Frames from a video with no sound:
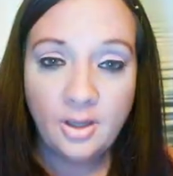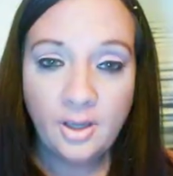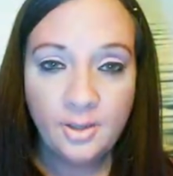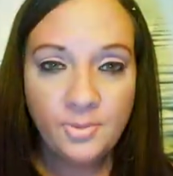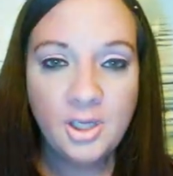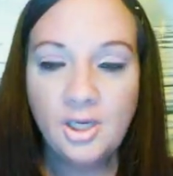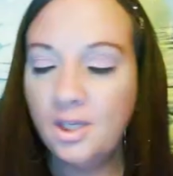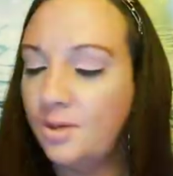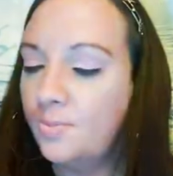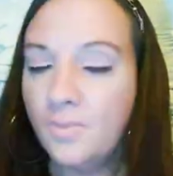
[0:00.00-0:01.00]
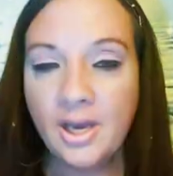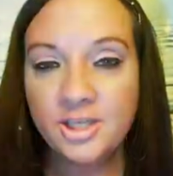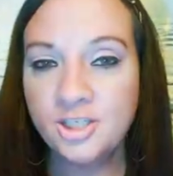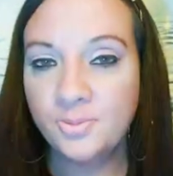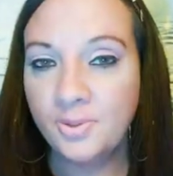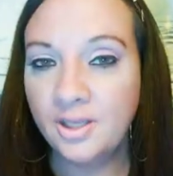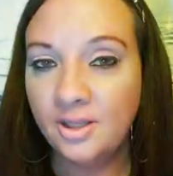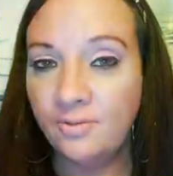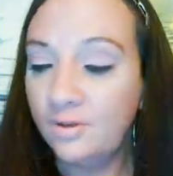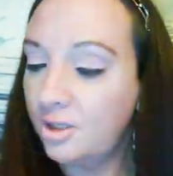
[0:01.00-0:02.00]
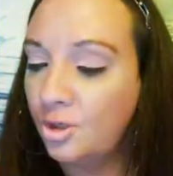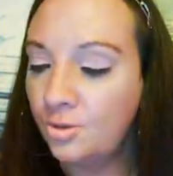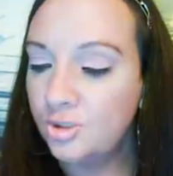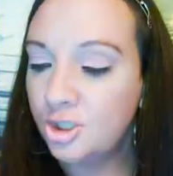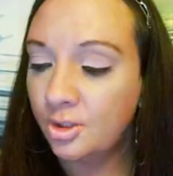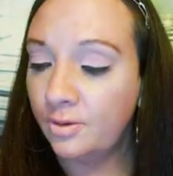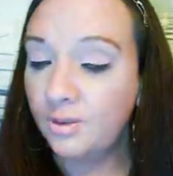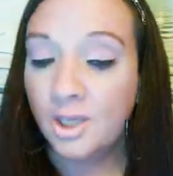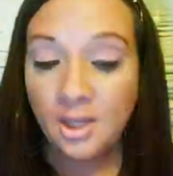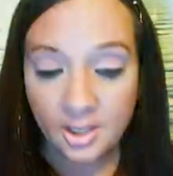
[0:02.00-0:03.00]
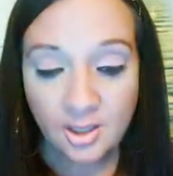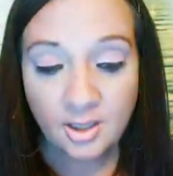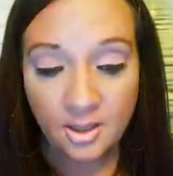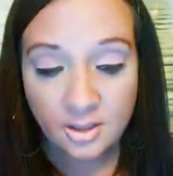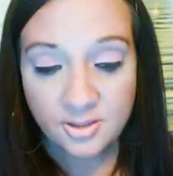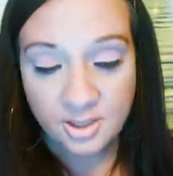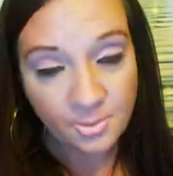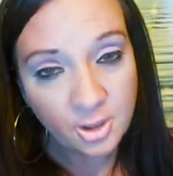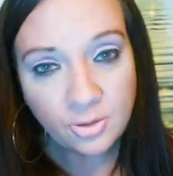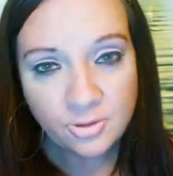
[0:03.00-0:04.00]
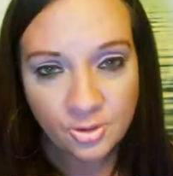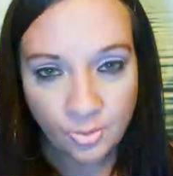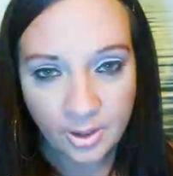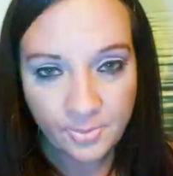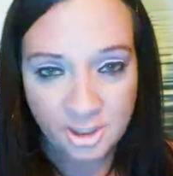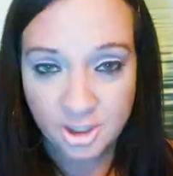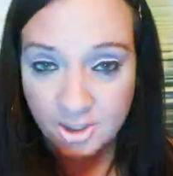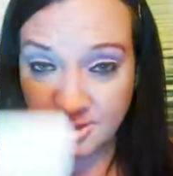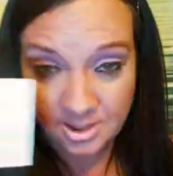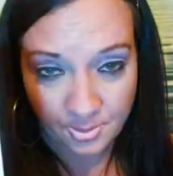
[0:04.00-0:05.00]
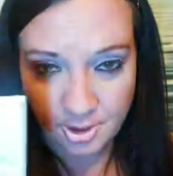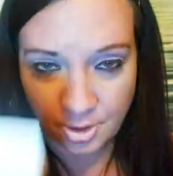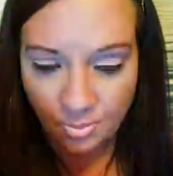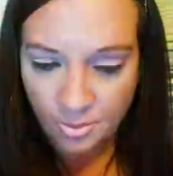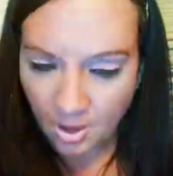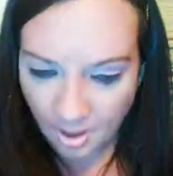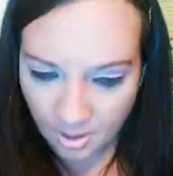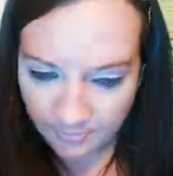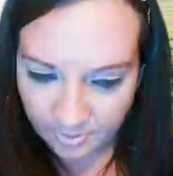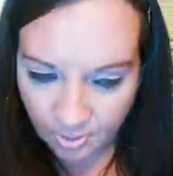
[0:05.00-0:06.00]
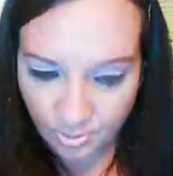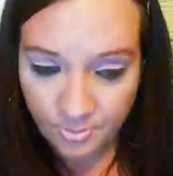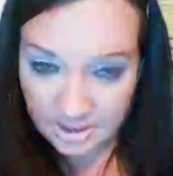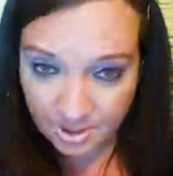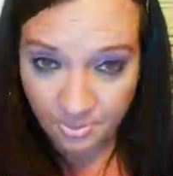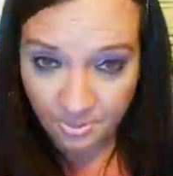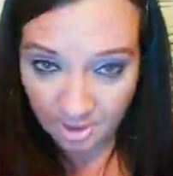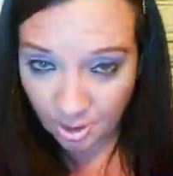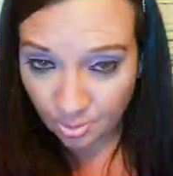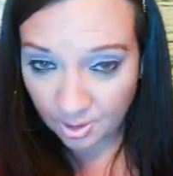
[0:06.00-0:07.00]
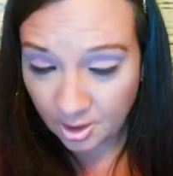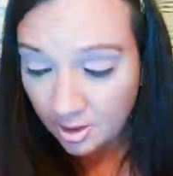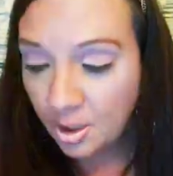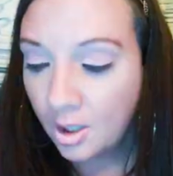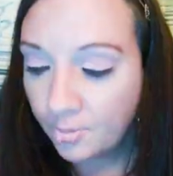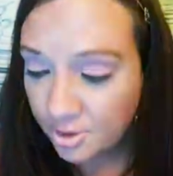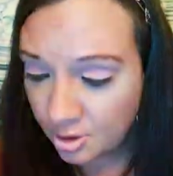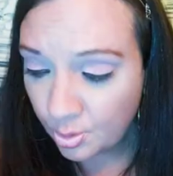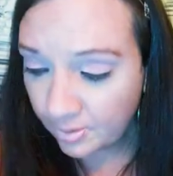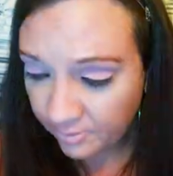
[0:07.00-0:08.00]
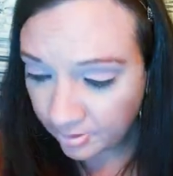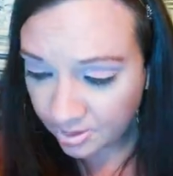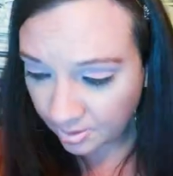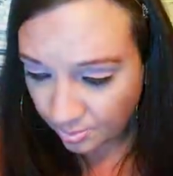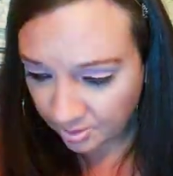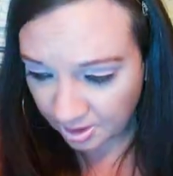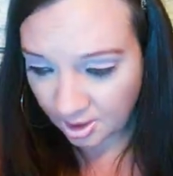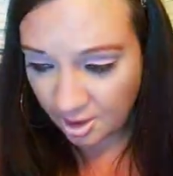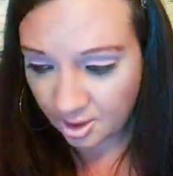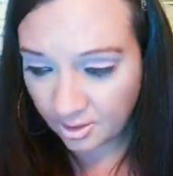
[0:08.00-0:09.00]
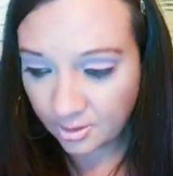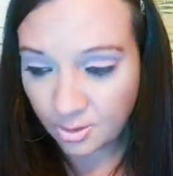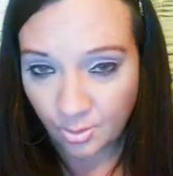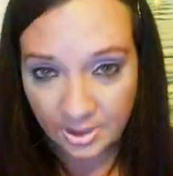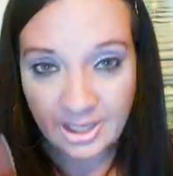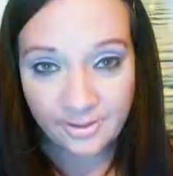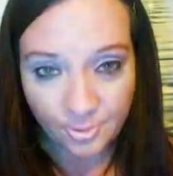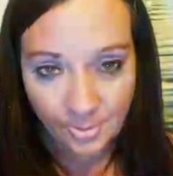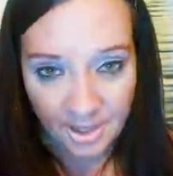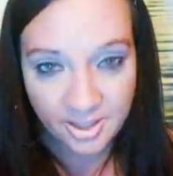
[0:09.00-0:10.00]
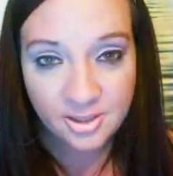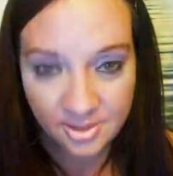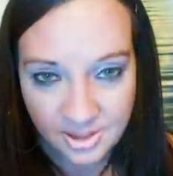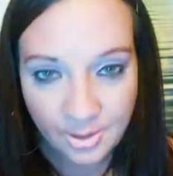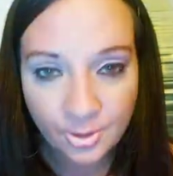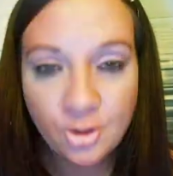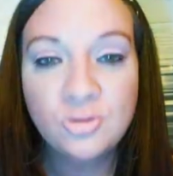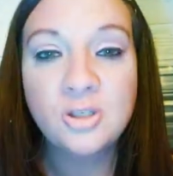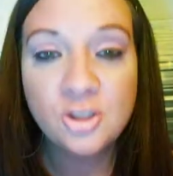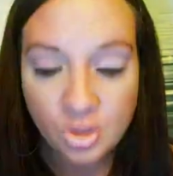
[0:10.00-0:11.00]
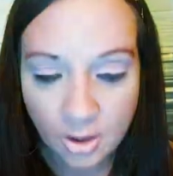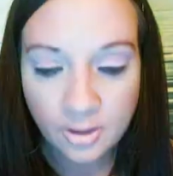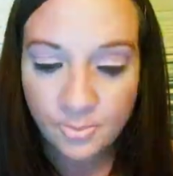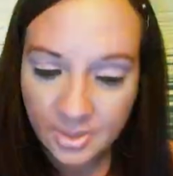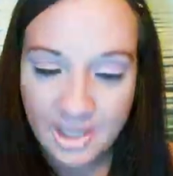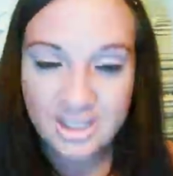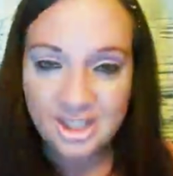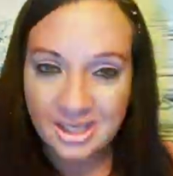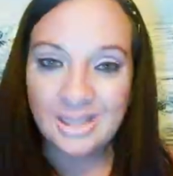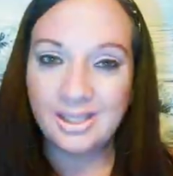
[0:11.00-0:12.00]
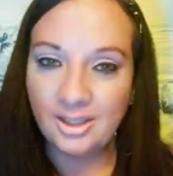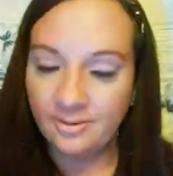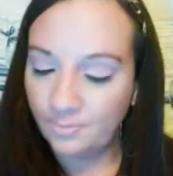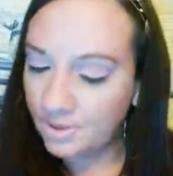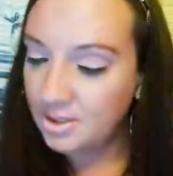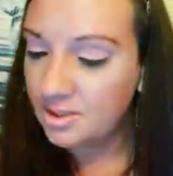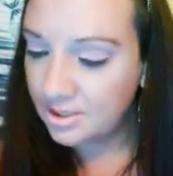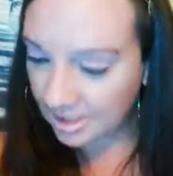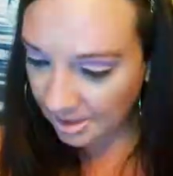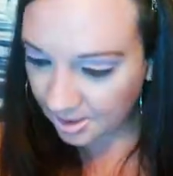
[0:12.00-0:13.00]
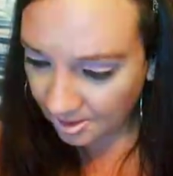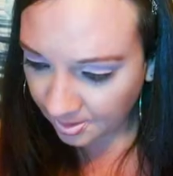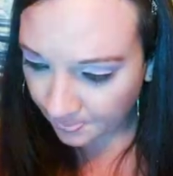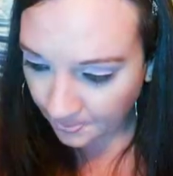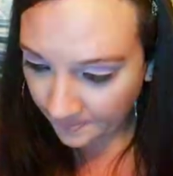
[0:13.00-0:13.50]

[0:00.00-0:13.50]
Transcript: I'm getting Magic by Olivia Newton-John. Yeah, some of you do white magic. Some of you. Not all of you. But some of you here. But whoever you're dealing with here, going out of their mind because they were using dark magic, like I've been saying.